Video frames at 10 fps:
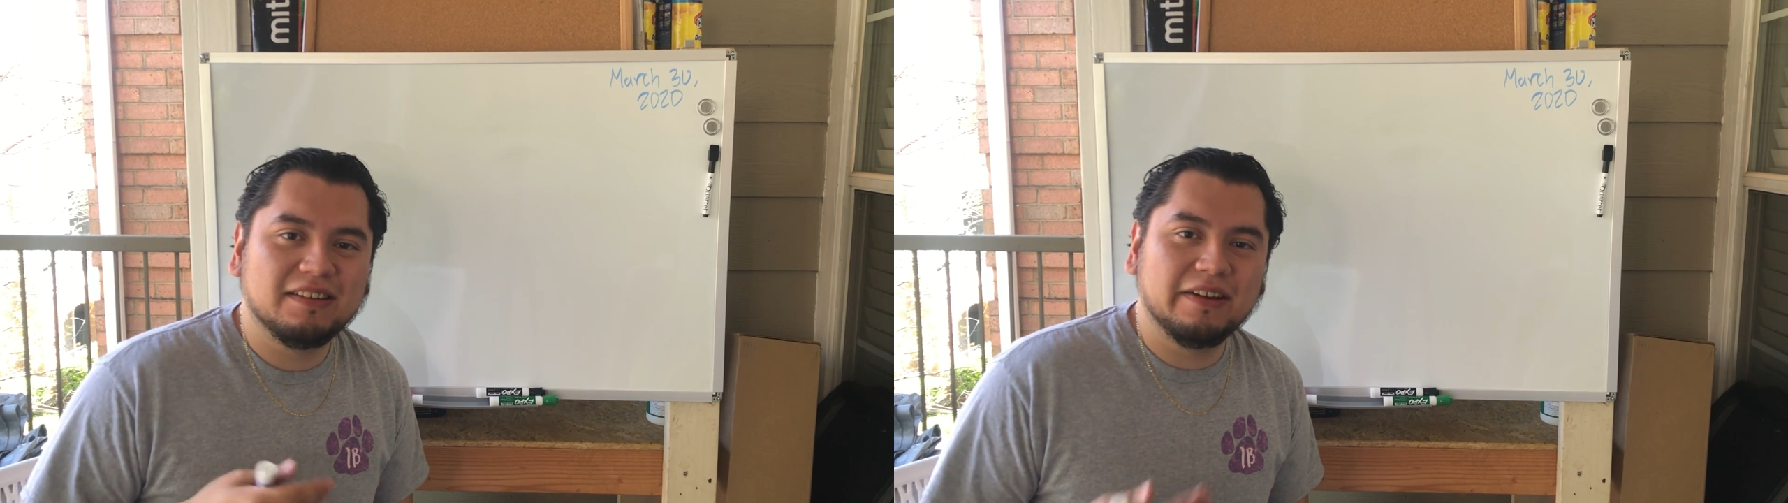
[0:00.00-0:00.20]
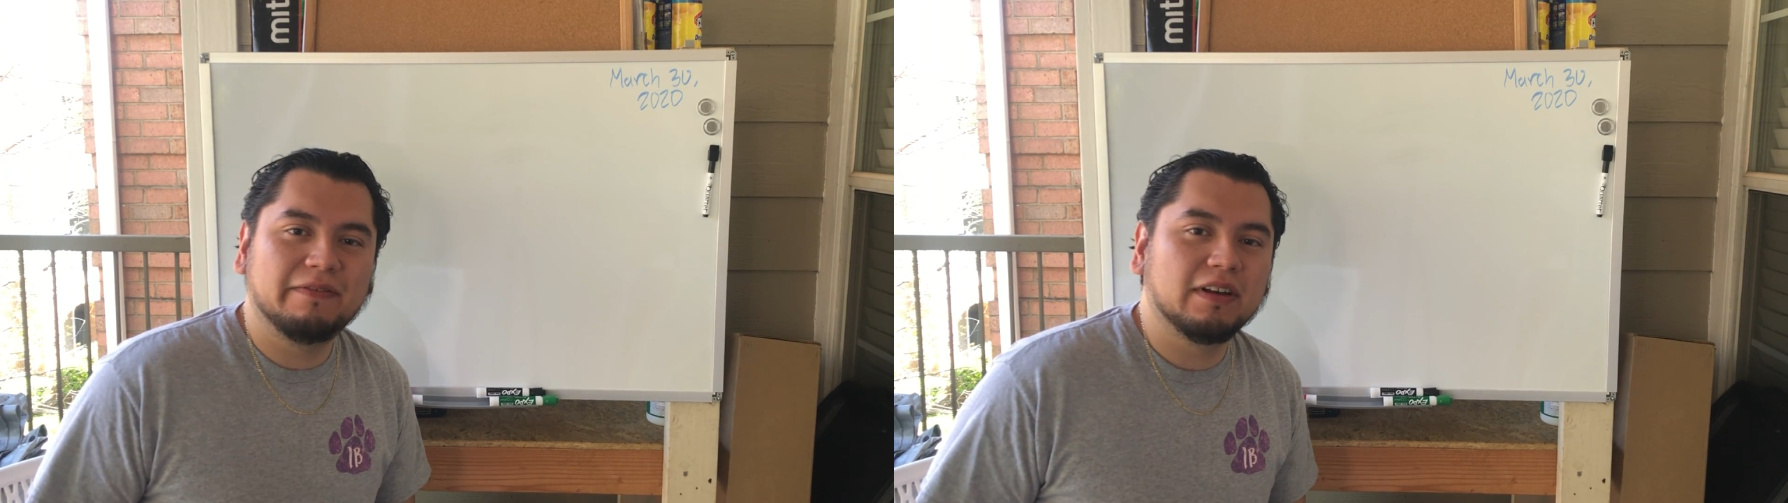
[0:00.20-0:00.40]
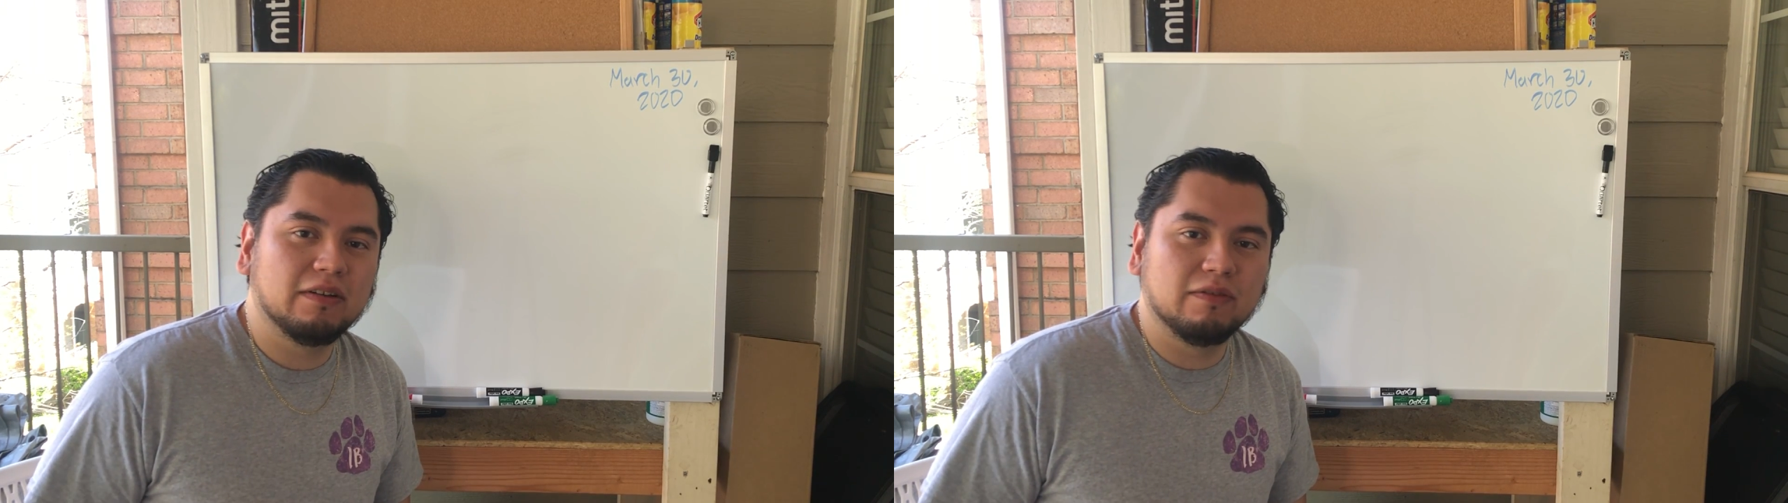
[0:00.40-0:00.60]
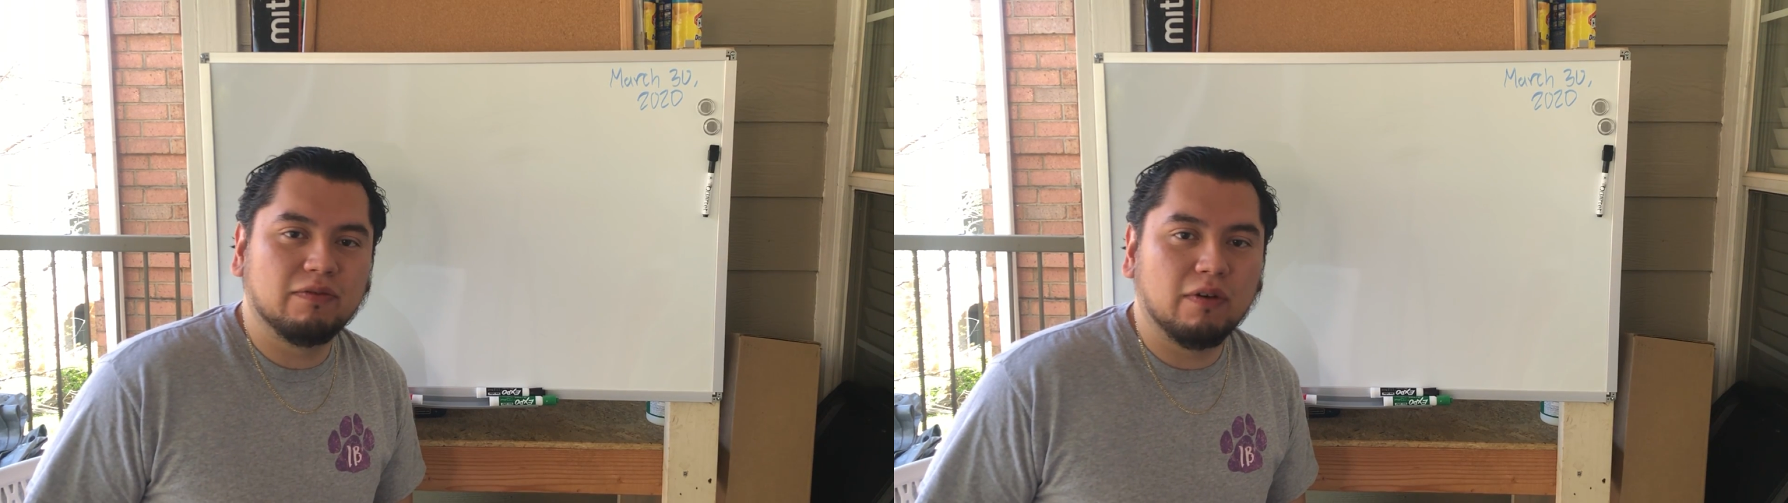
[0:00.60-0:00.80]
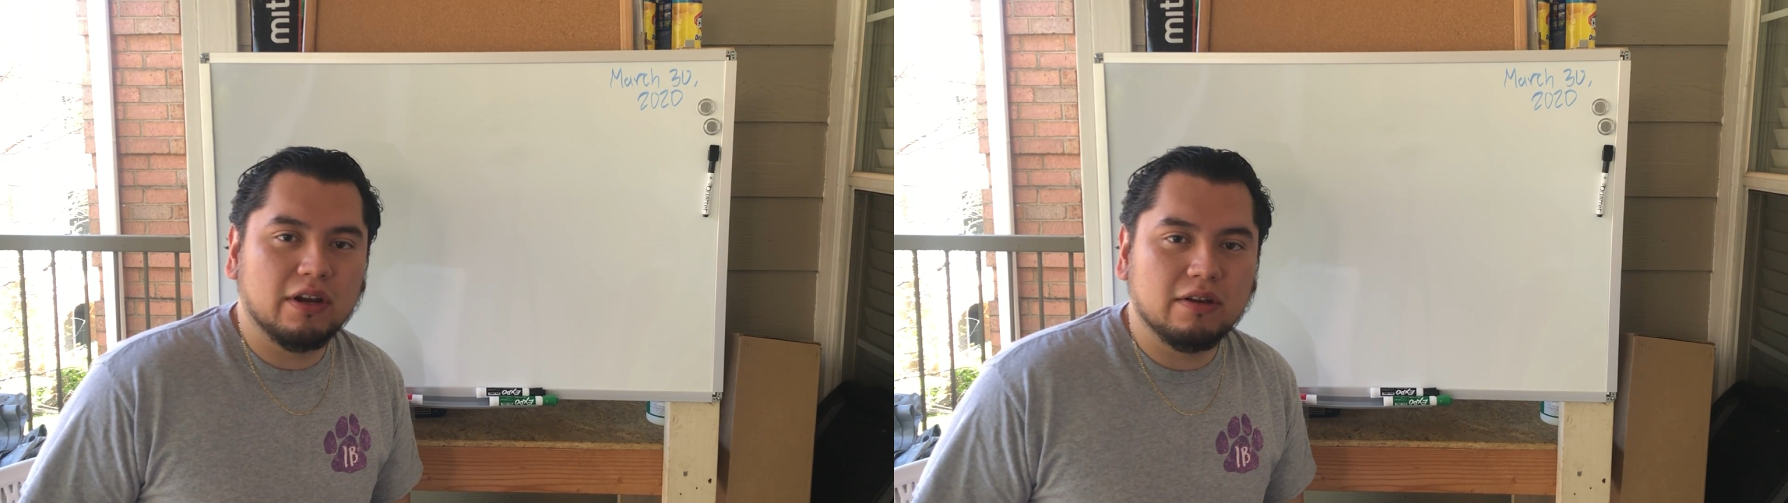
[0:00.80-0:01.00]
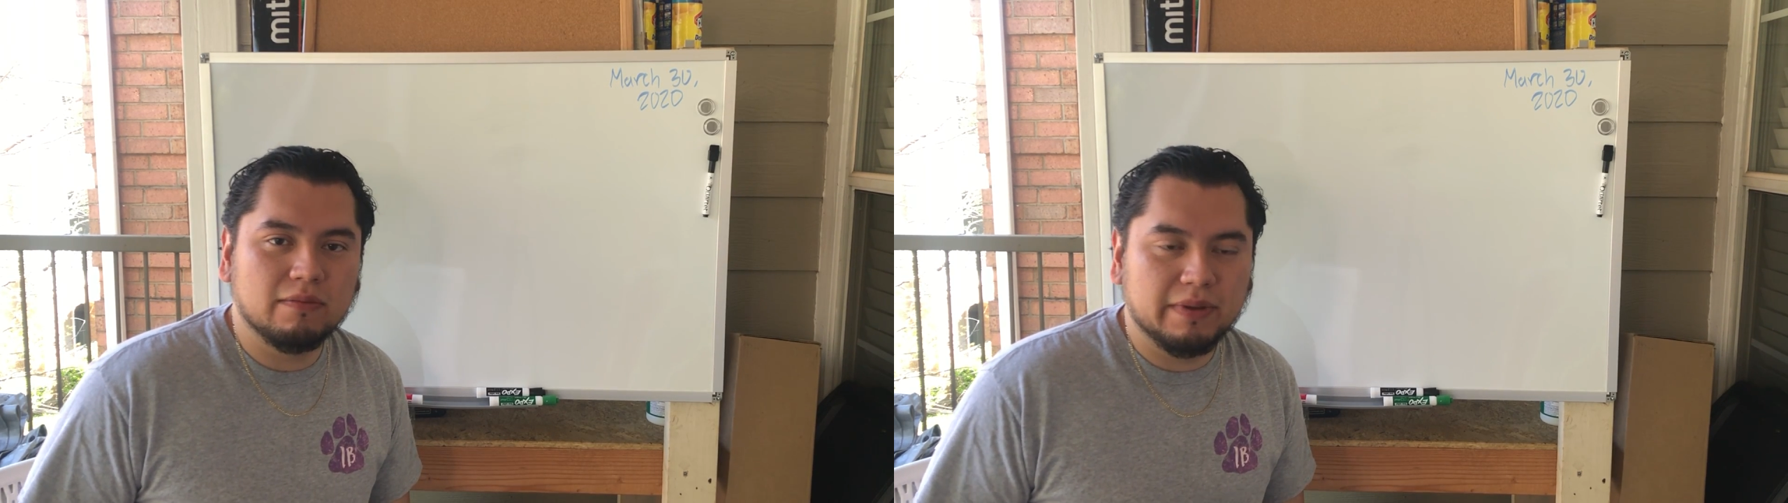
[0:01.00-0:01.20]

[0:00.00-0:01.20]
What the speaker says: difficult for you,